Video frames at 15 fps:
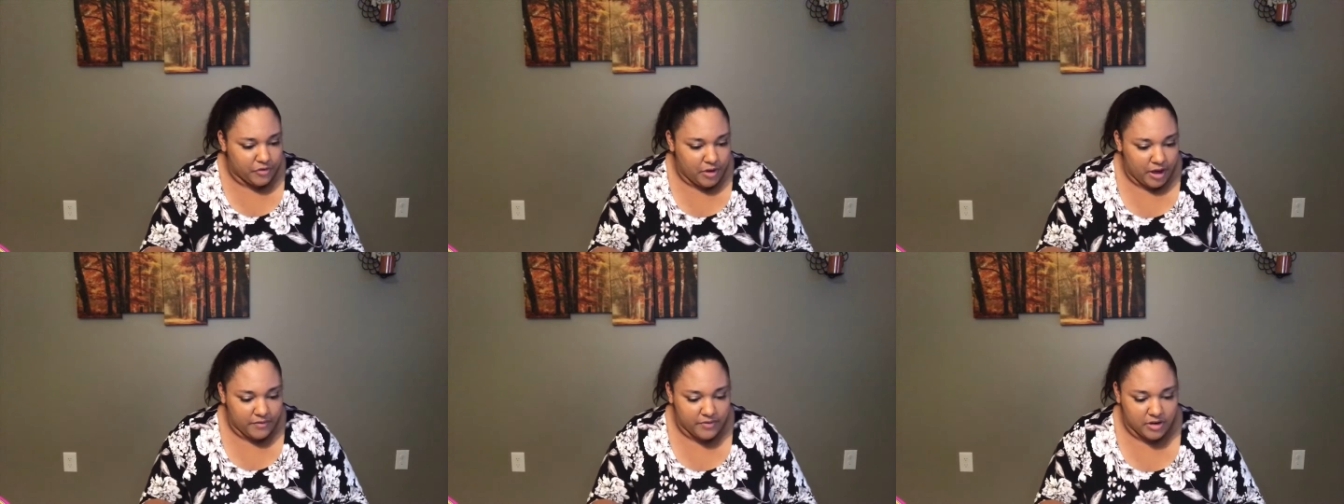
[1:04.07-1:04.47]

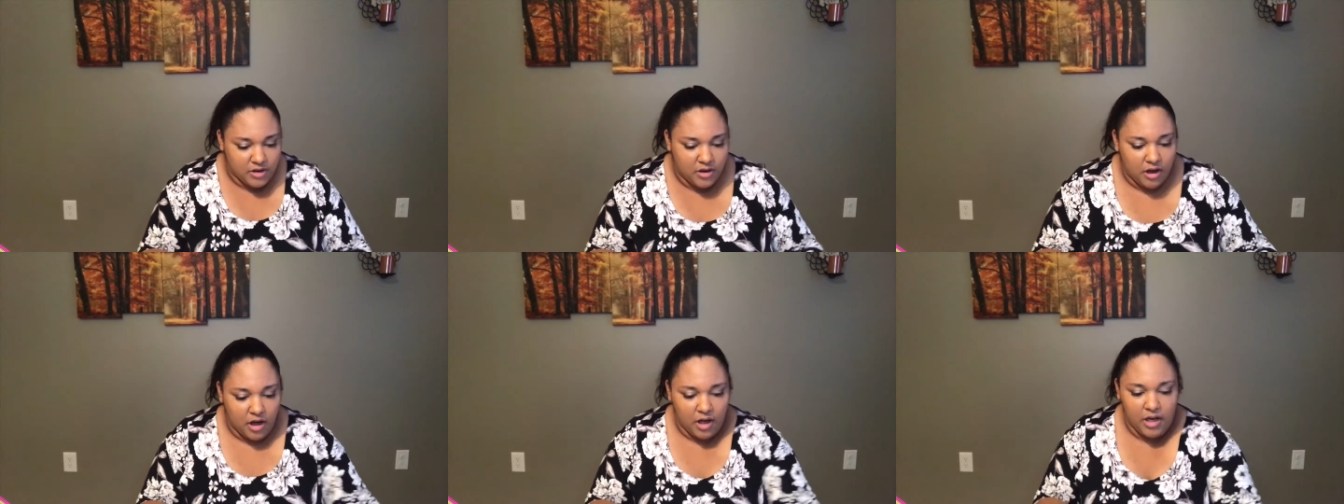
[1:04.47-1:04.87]
have
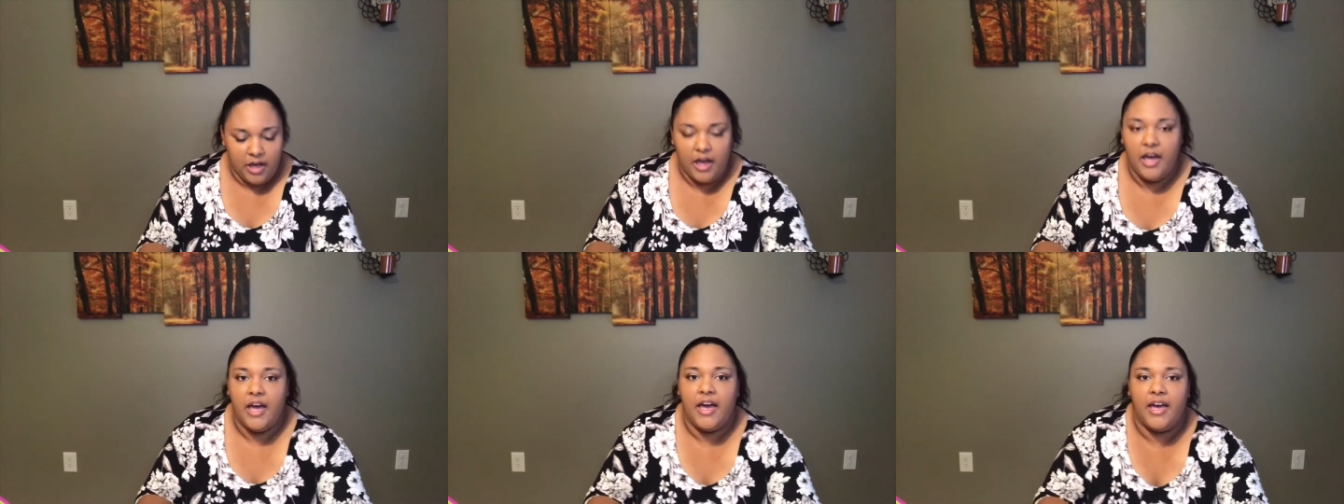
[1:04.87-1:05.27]
not
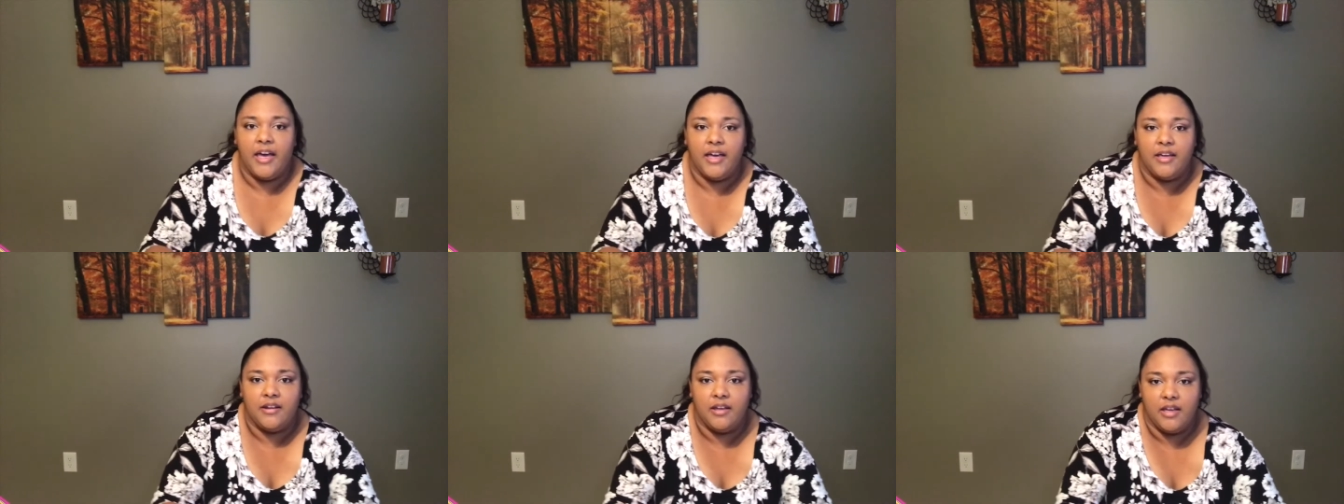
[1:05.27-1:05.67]

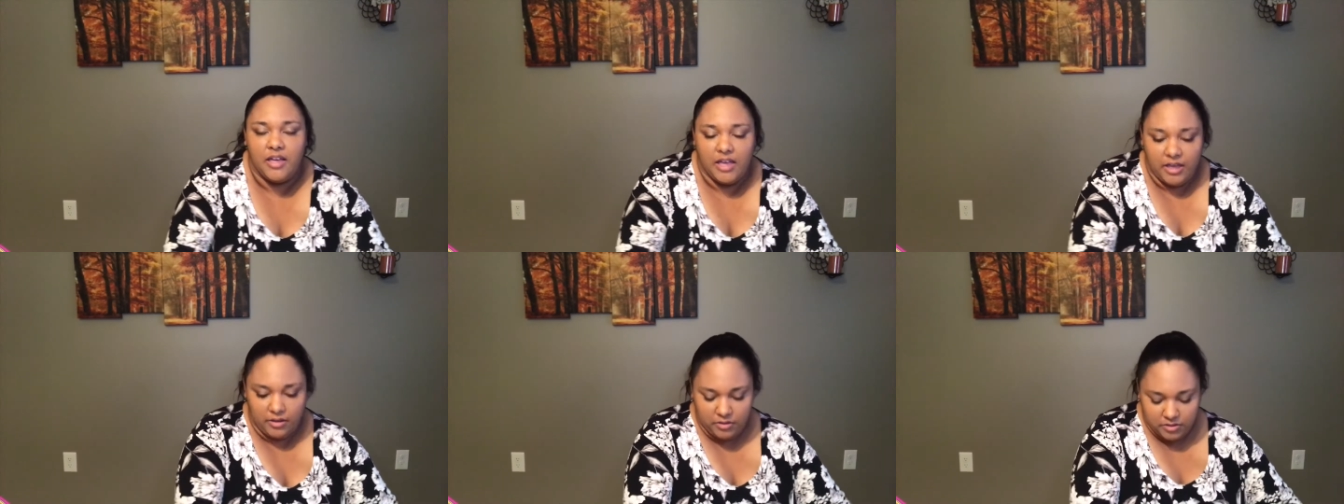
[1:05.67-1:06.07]
had a
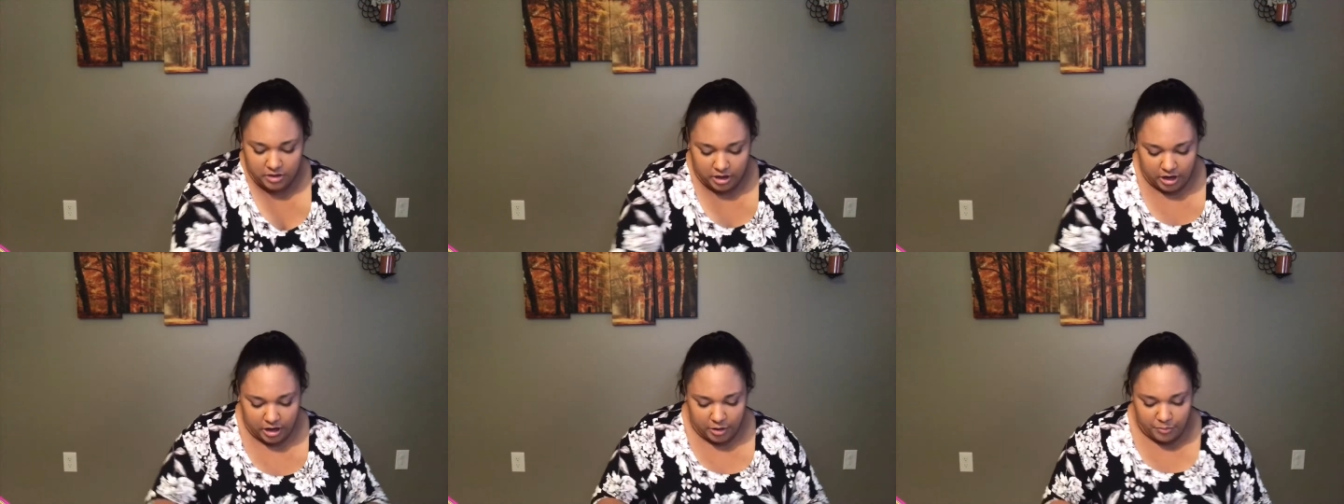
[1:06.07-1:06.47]
Halo
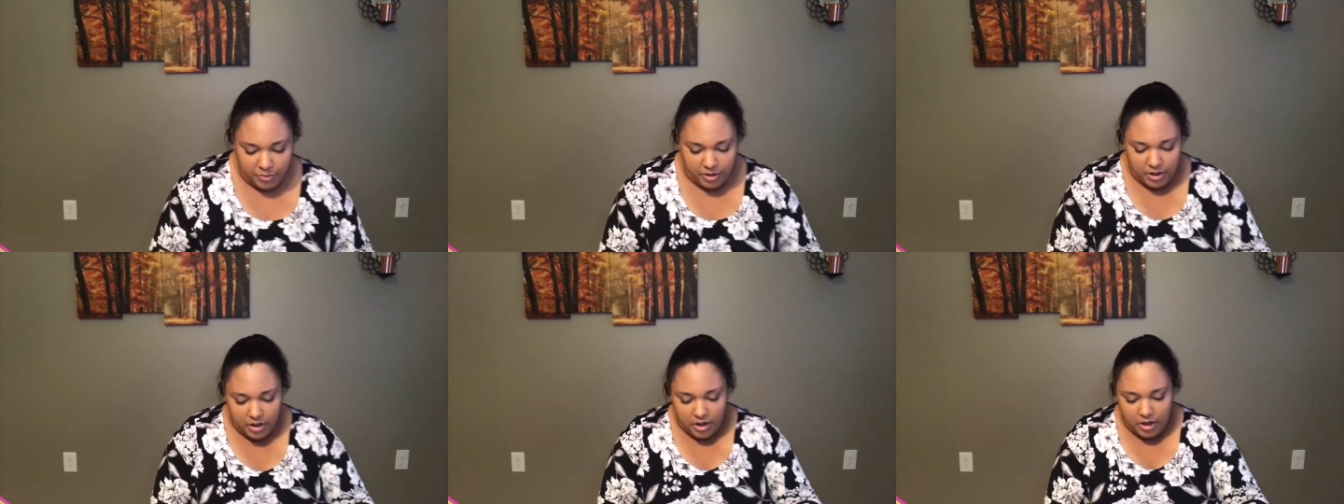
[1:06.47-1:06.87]

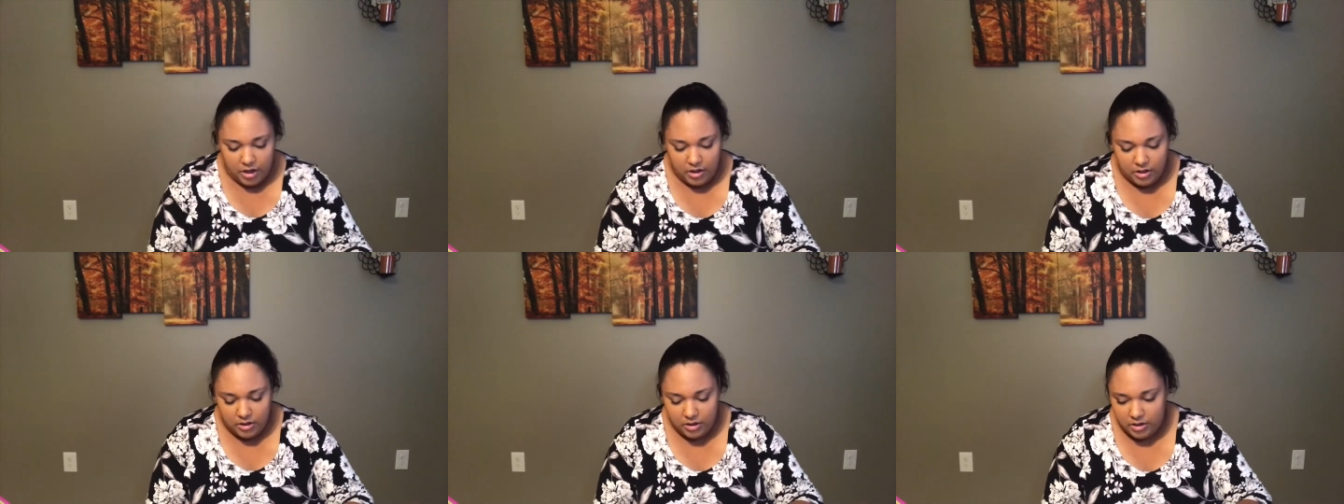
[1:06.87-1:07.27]
Top
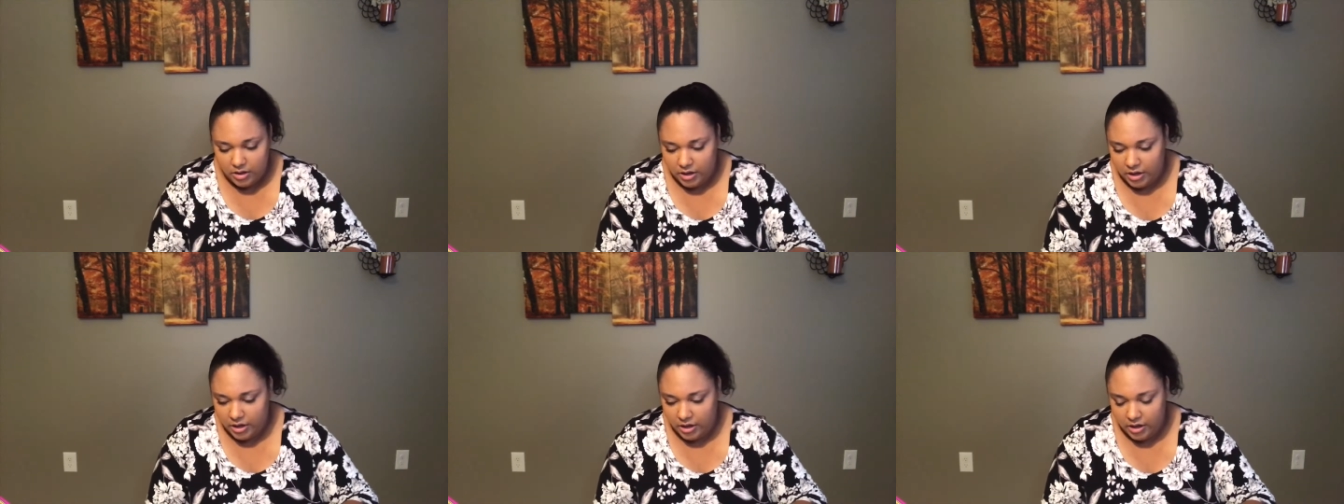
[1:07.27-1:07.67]

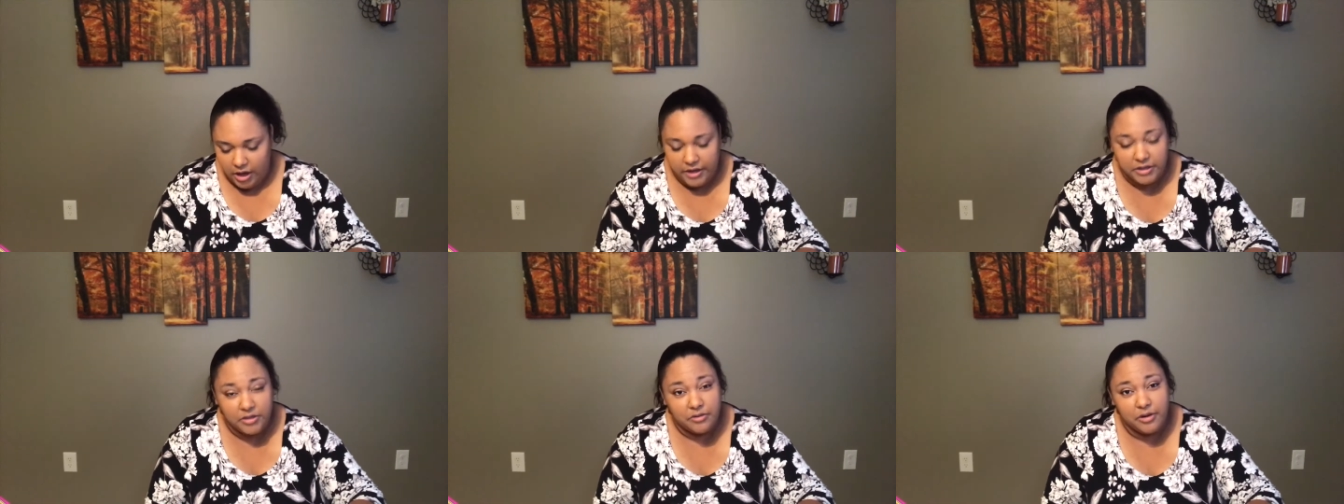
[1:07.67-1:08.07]
uh,
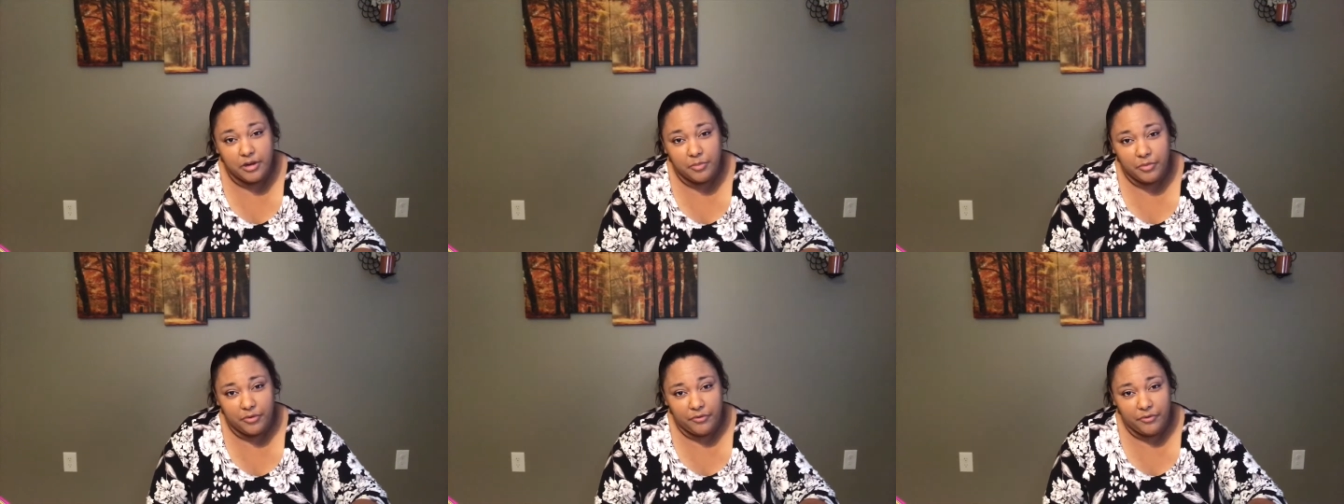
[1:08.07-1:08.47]
ice
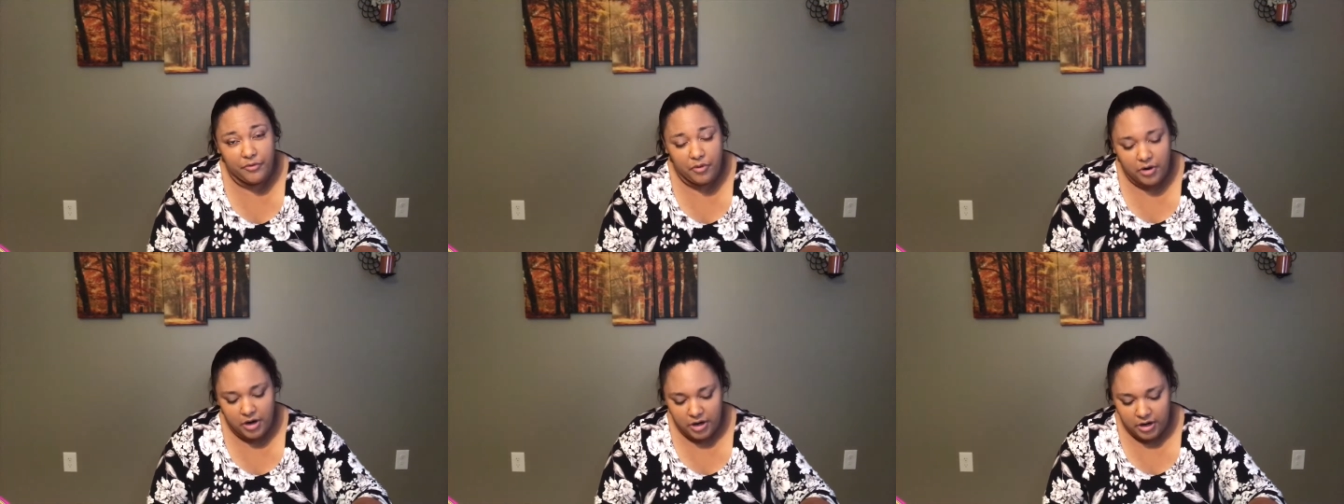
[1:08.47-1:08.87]
cream
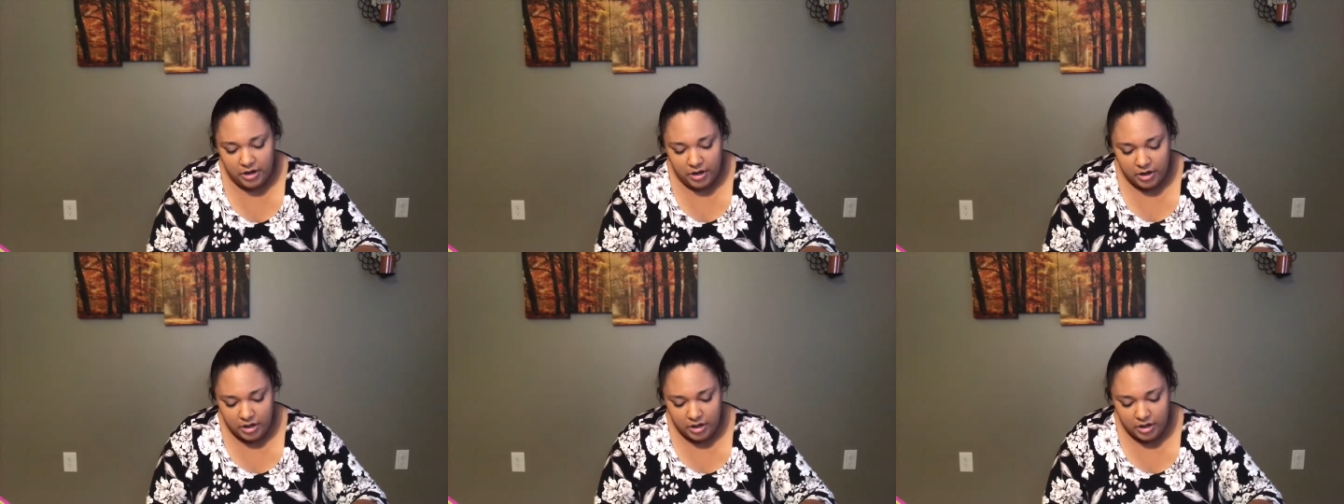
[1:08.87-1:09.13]
before,